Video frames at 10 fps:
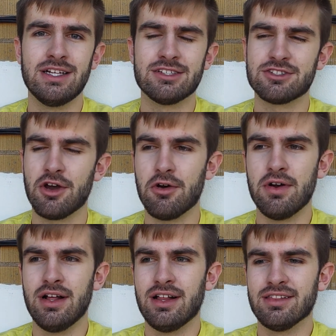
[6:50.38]
So,
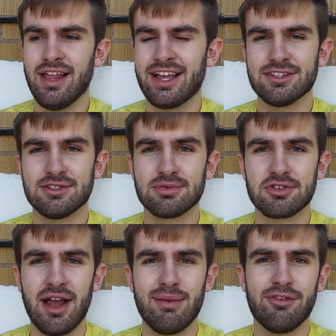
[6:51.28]
like and
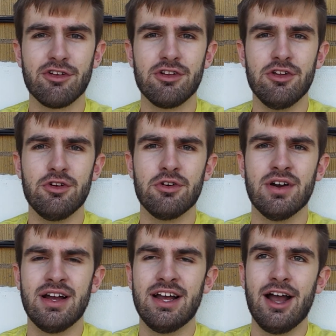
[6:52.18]
subscribe if you're new.
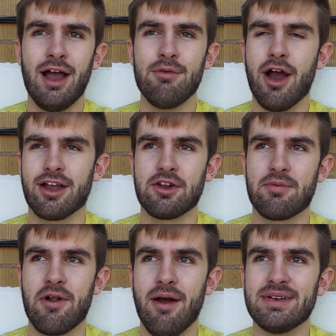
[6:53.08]
I'm not going to
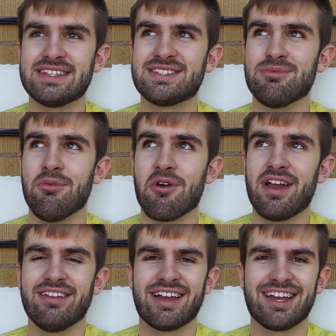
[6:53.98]
promise more
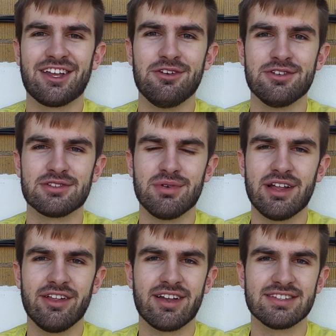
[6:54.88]
8-legged cuteness
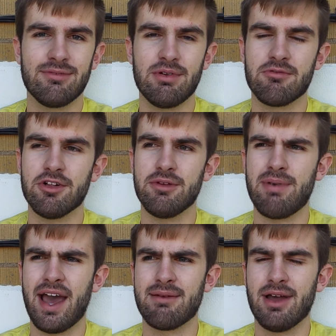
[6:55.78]
weekly because I've been really
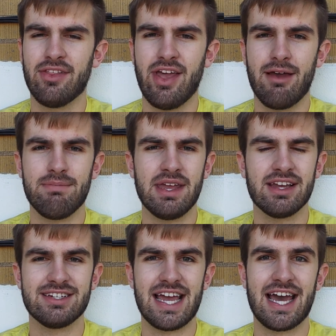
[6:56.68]
bad about that. Being
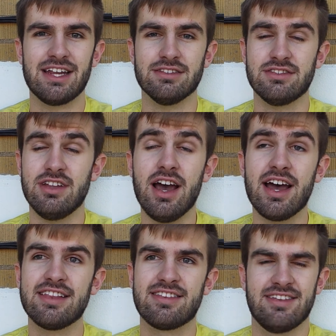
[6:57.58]
a dad is
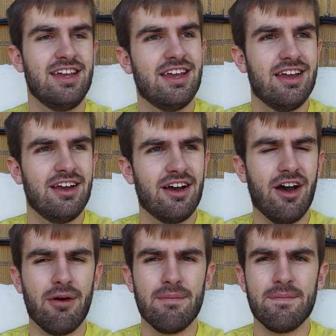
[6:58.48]
nuts.
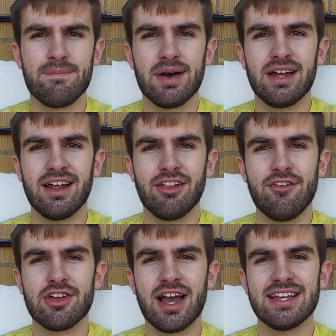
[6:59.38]
But I love
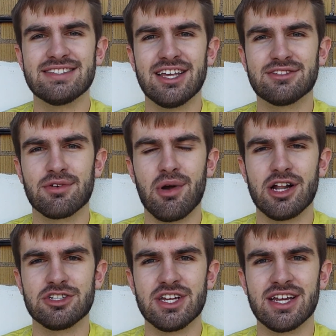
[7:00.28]
you guys. Thanks for
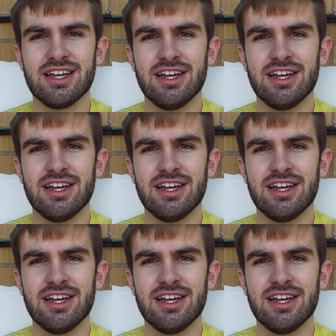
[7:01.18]
watching.